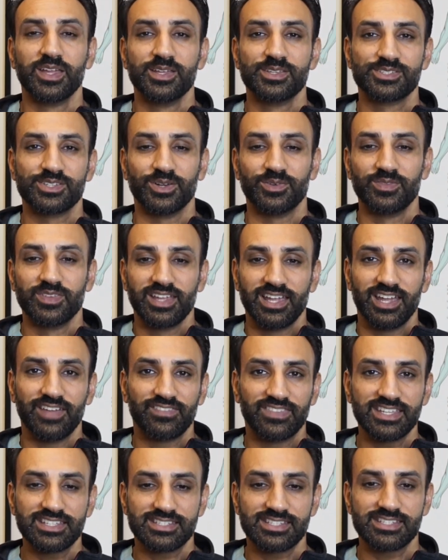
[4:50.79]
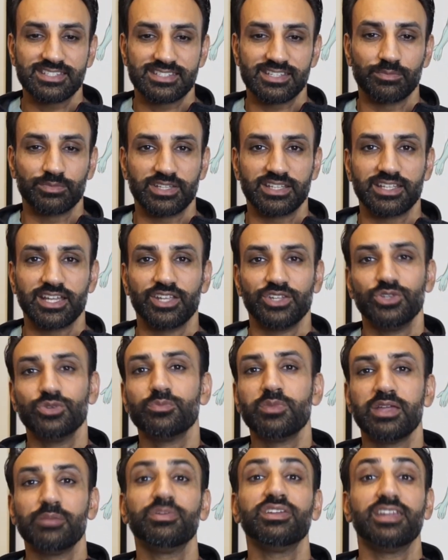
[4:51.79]
So if this is something that you
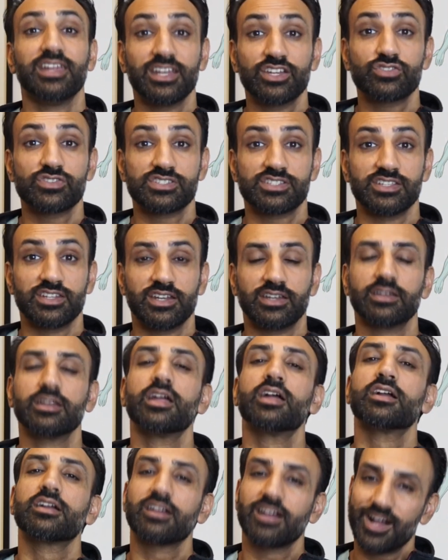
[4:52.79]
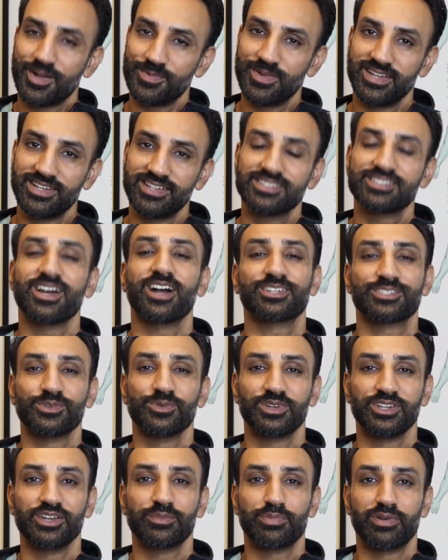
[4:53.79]
may be interested in, come in, talk to
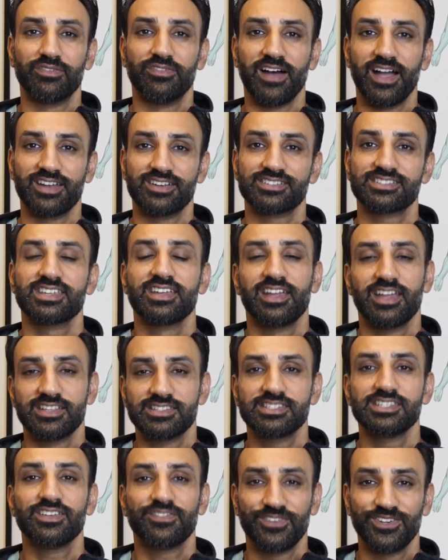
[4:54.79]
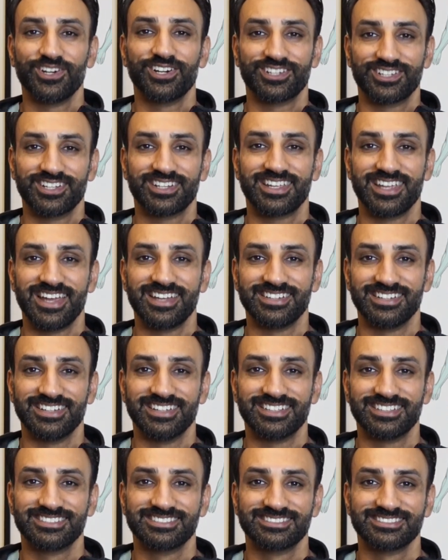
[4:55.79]
one of your providers, and see if you're a good candidate.